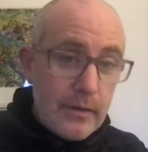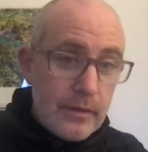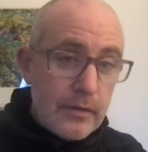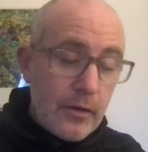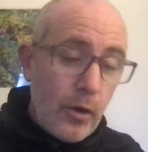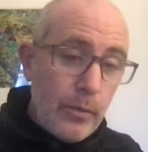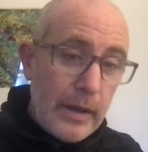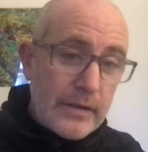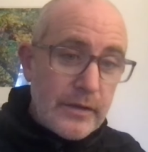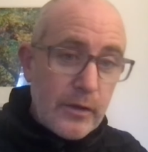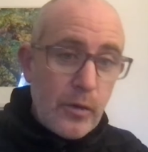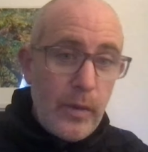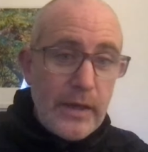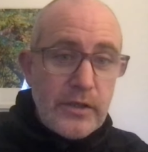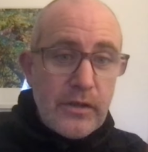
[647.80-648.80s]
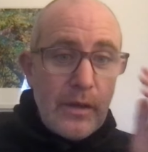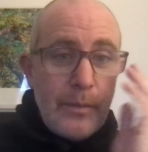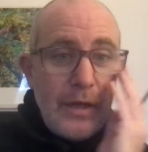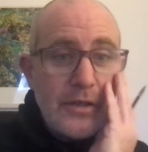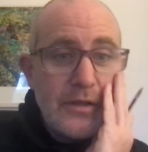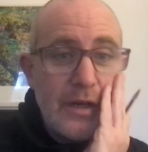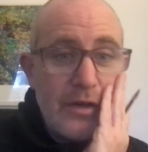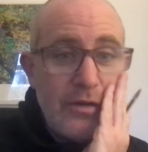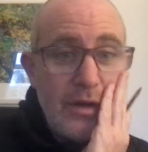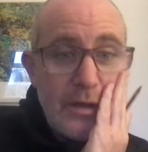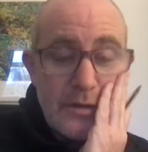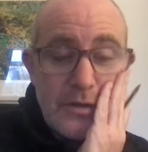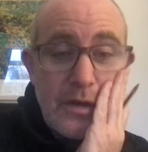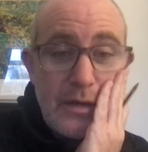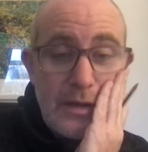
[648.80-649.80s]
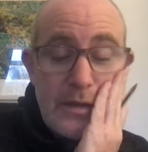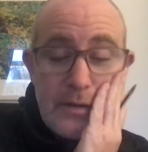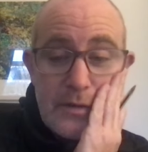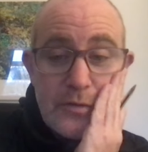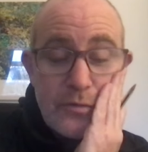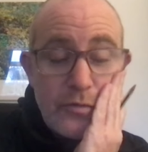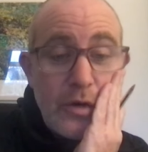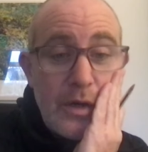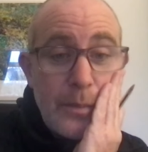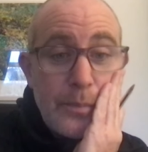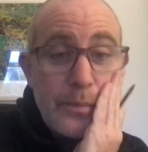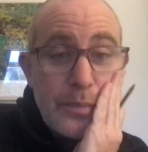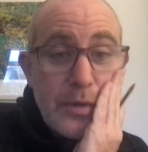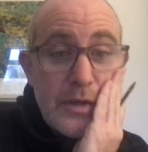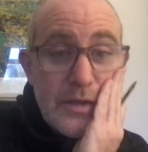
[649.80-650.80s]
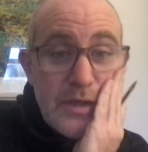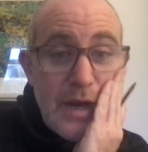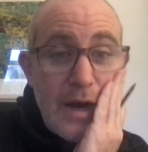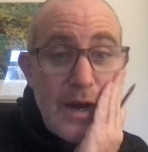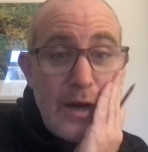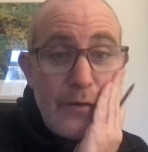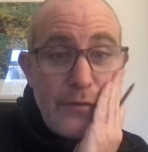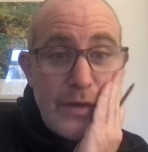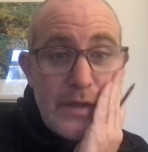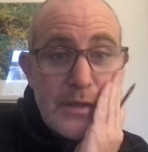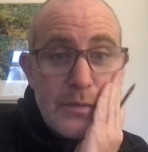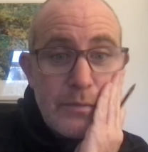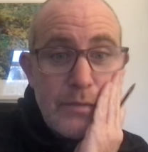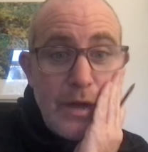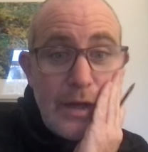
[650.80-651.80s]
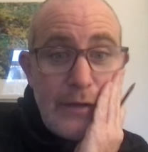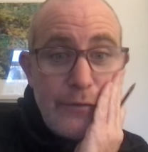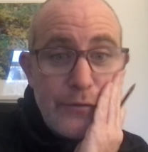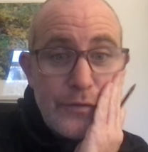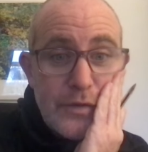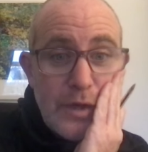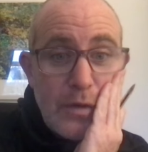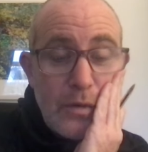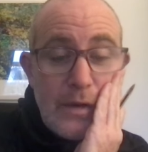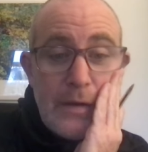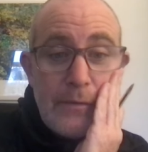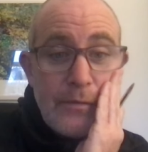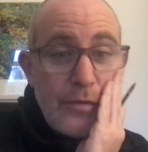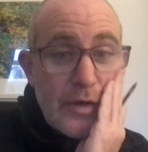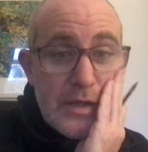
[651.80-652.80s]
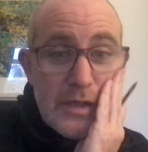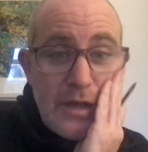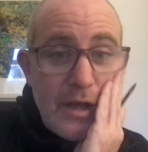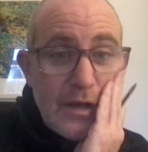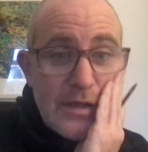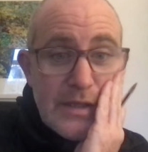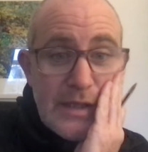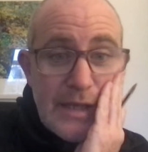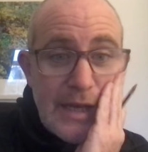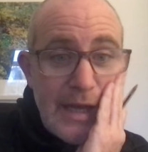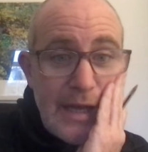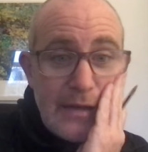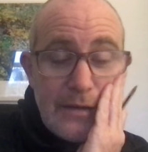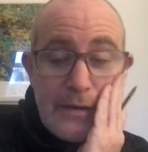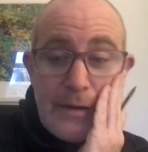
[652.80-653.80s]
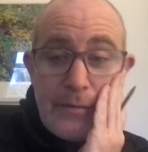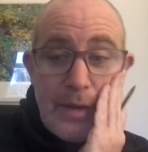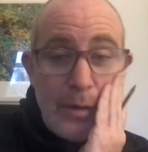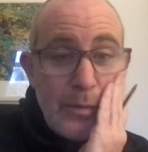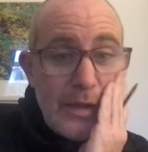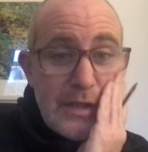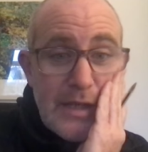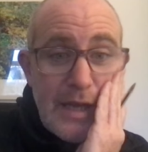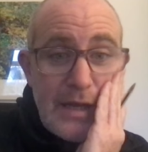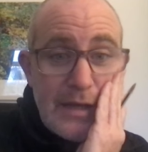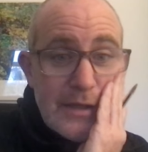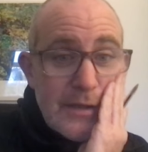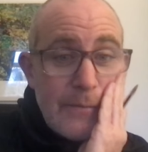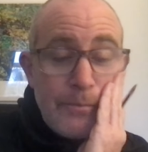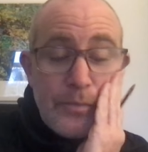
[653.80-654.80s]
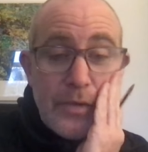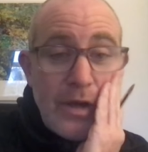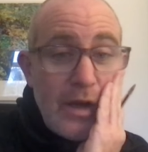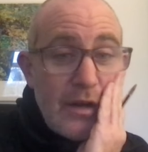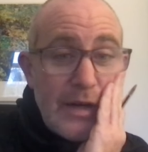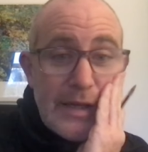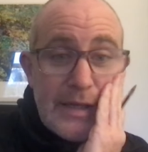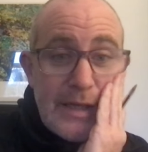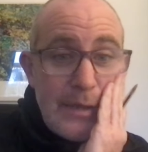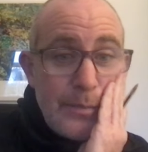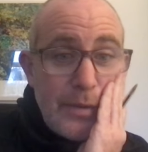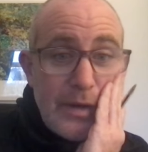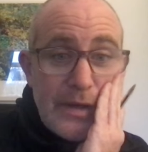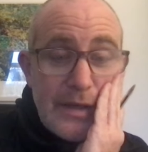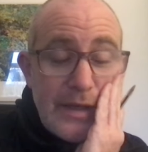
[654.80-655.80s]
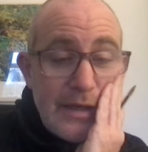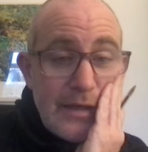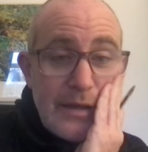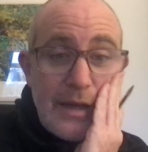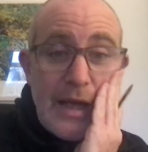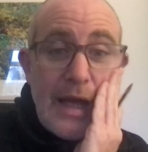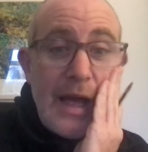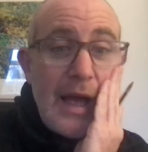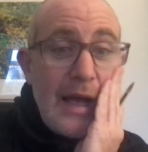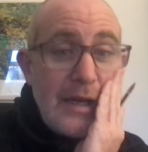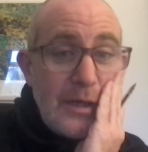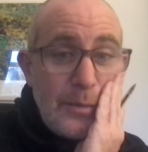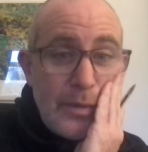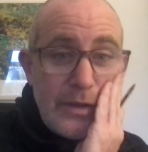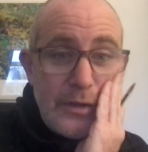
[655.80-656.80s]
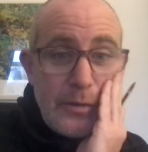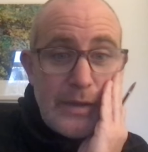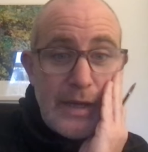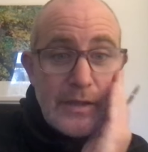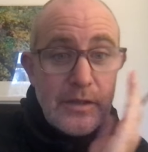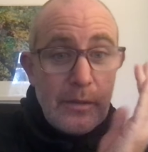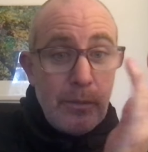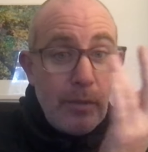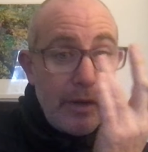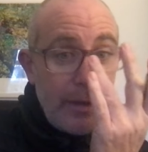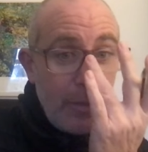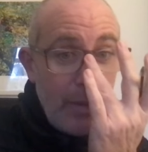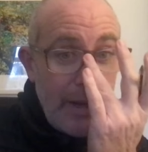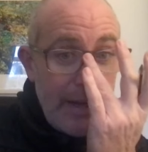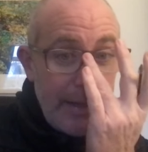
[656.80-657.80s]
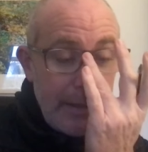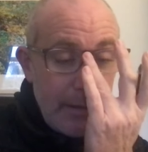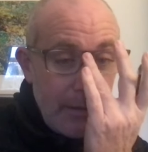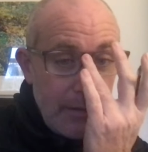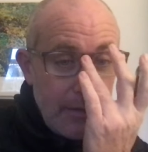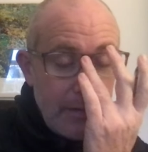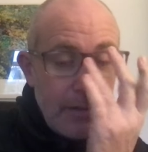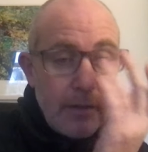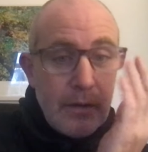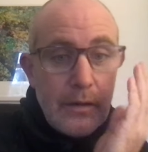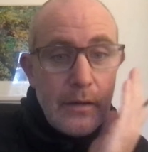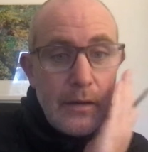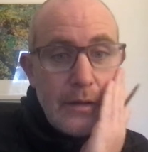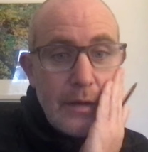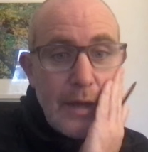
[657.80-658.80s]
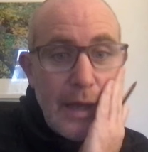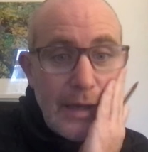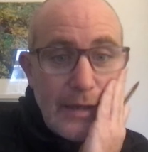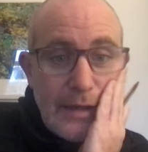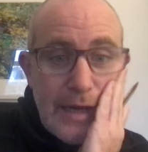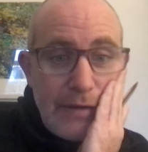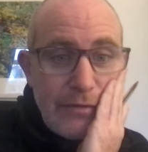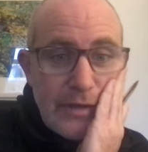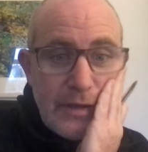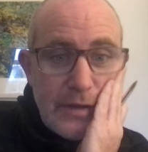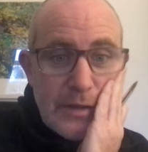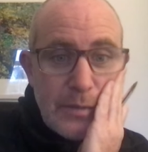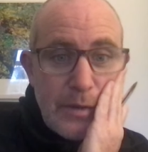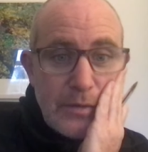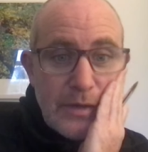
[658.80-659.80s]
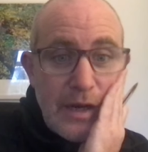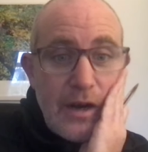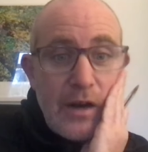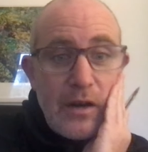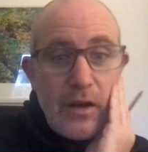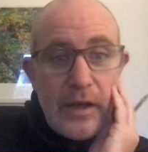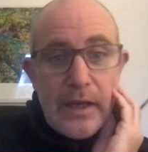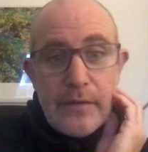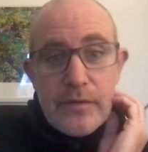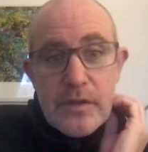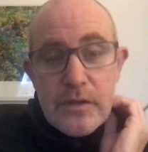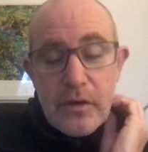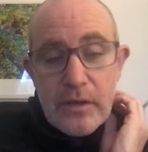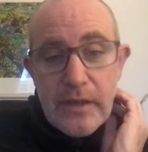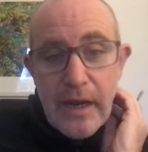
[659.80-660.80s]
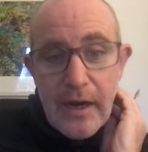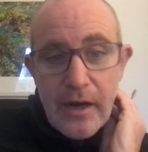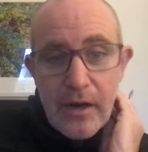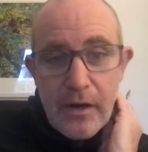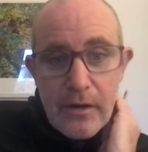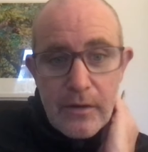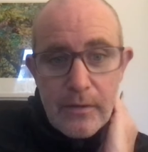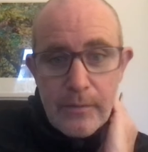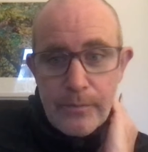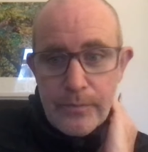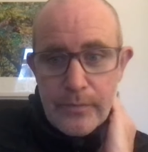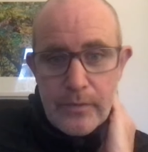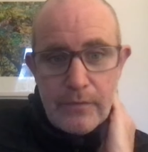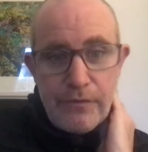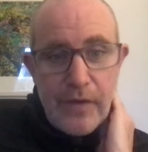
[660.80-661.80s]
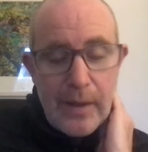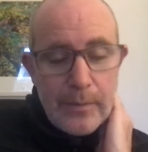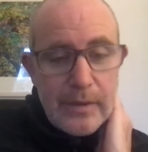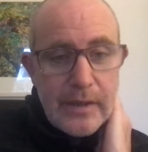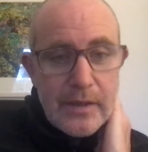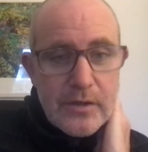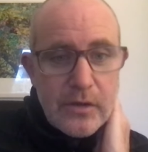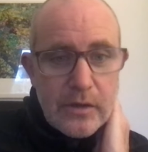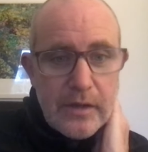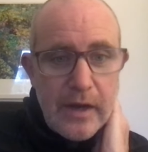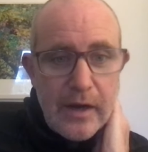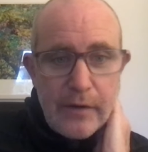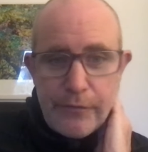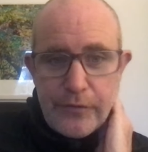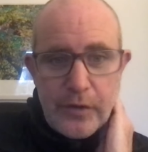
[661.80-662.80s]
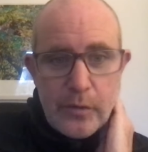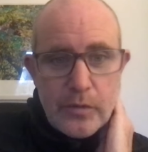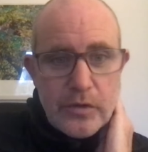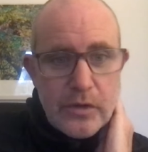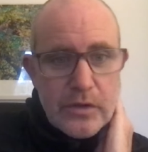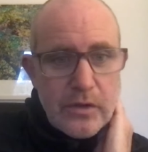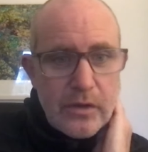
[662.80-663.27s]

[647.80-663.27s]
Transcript: going back to the question I mentioned earlier on, he's trying to preserve his life so for as long as he can. And what he's saying is, I'm going to keep on killing anybody who gets in my way. And he never thinks about their lives or their families or their futures or